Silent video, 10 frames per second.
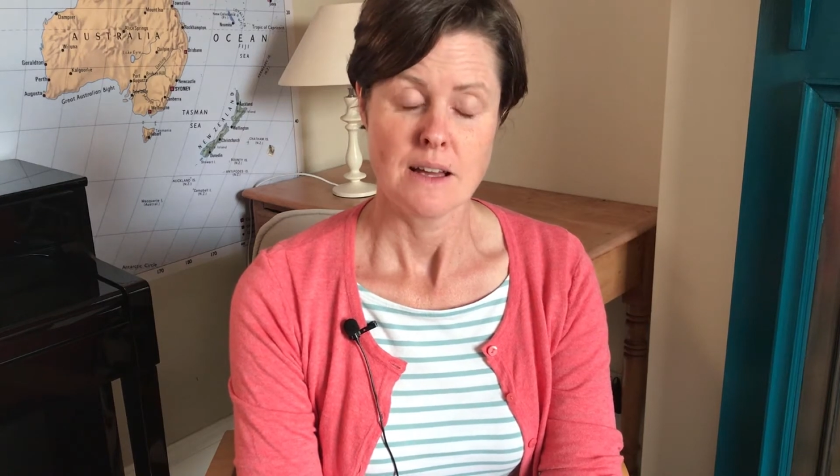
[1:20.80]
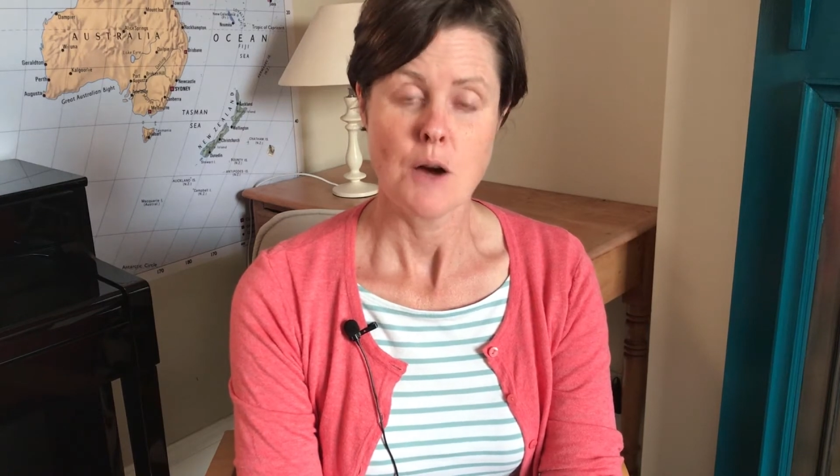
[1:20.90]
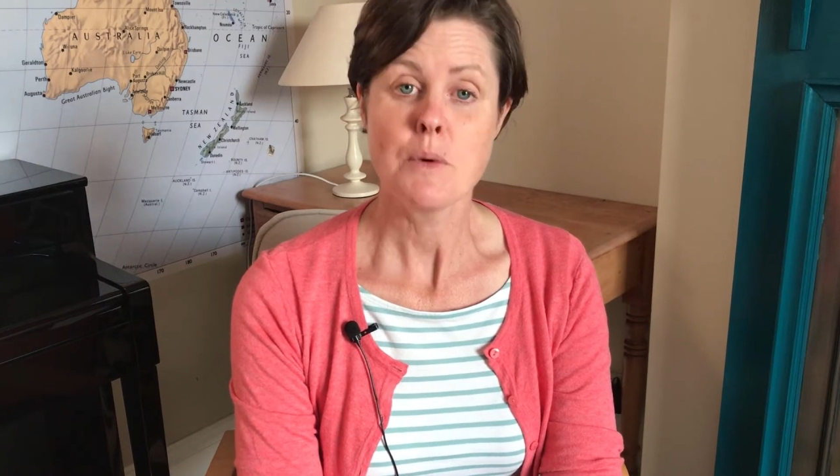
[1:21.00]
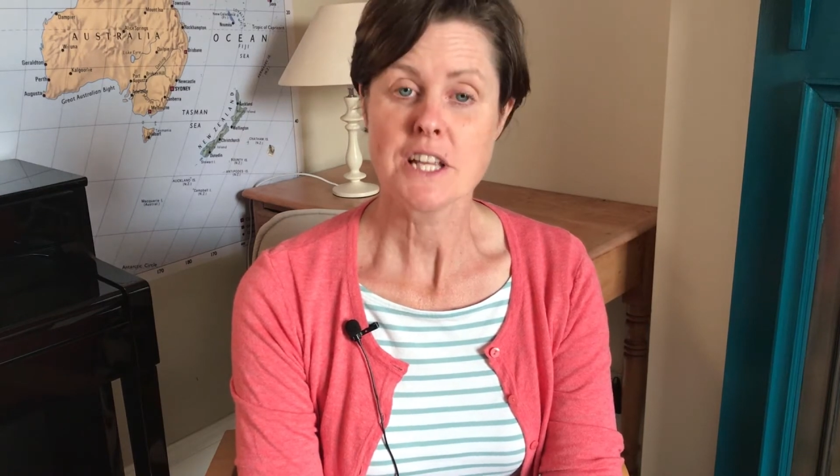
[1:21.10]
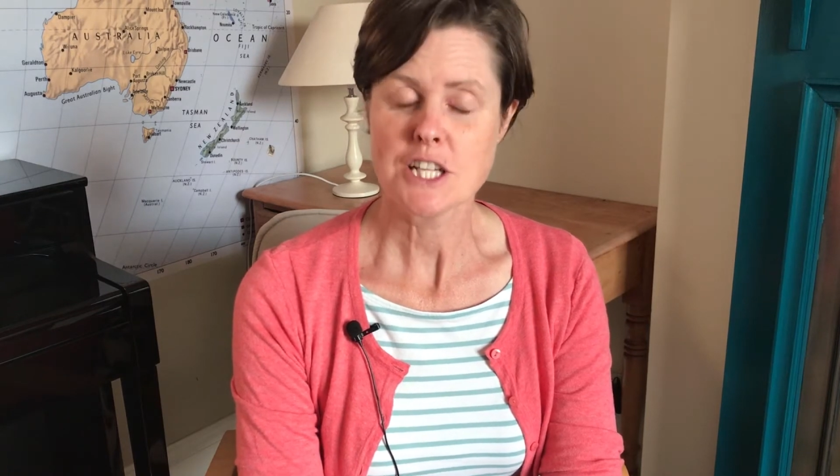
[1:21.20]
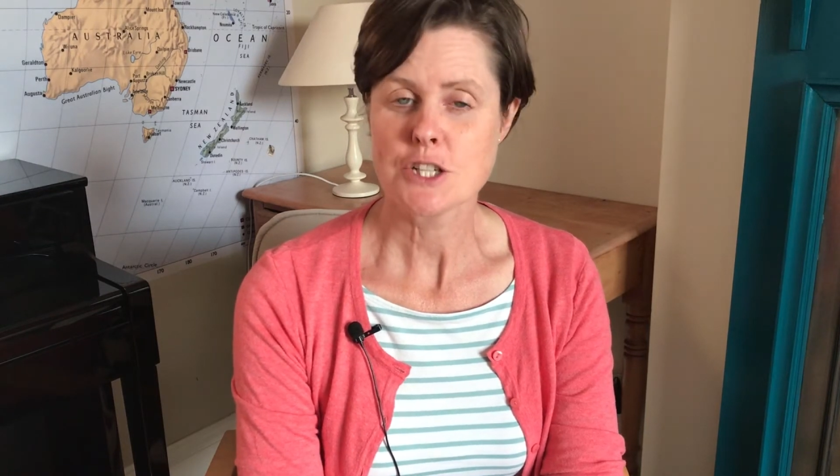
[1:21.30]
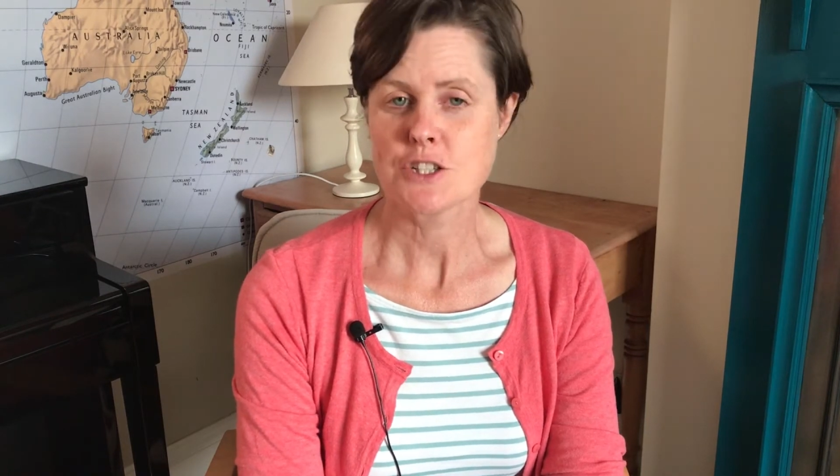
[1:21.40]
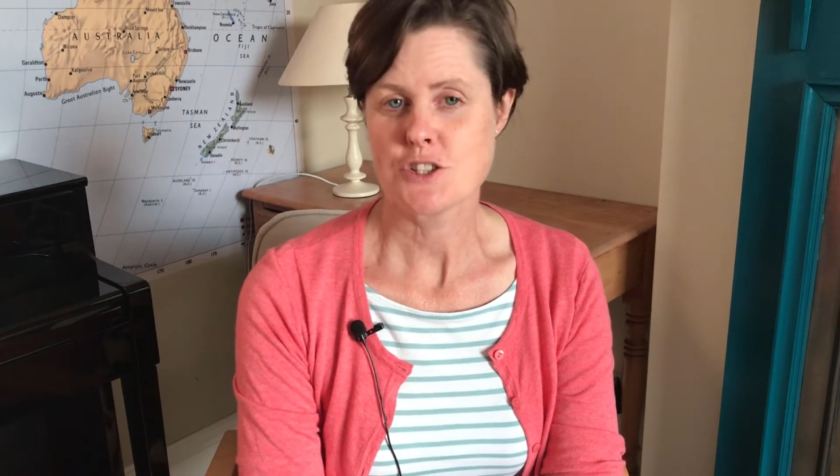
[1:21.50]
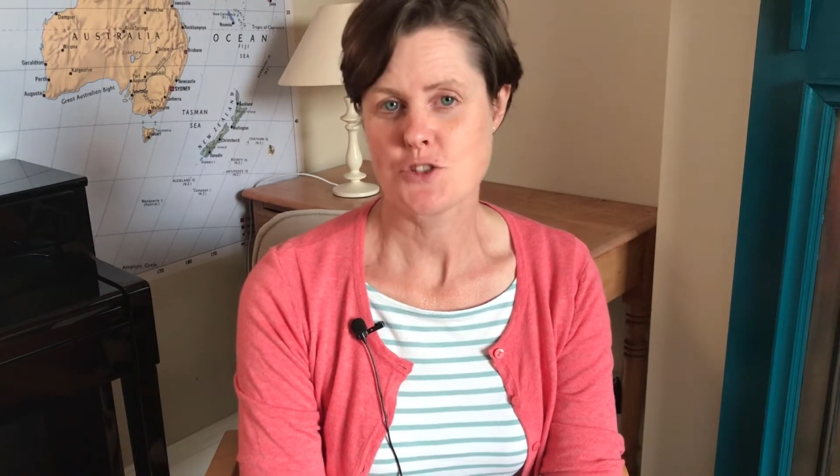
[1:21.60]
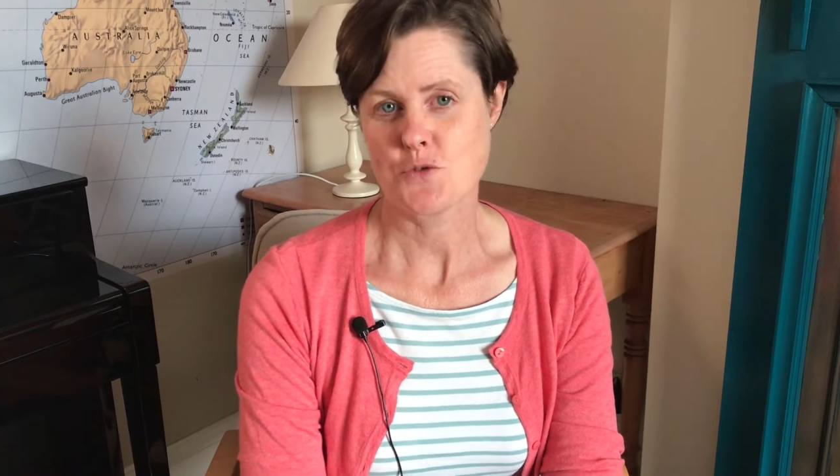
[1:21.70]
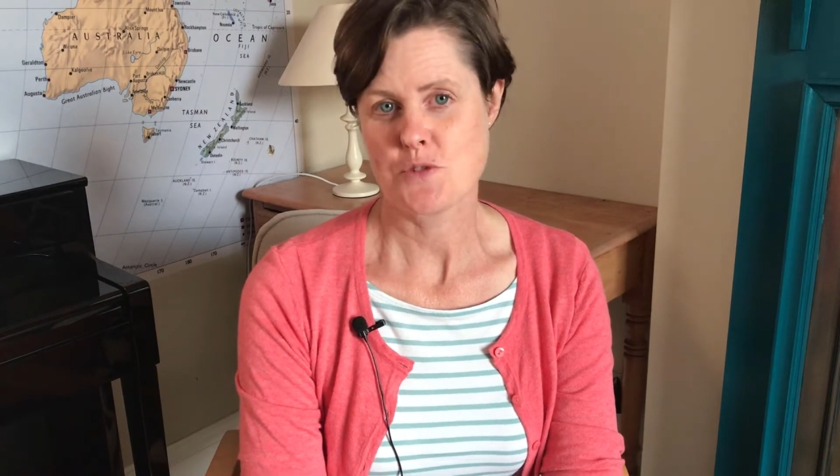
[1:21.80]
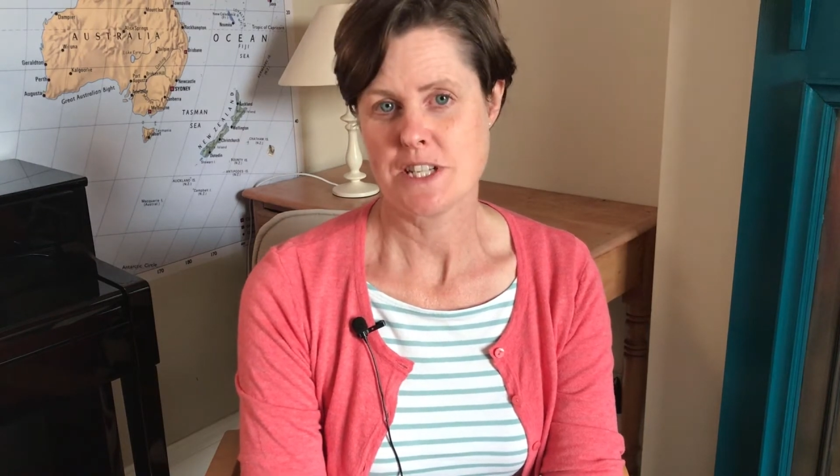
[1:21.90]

And we're going to look at a story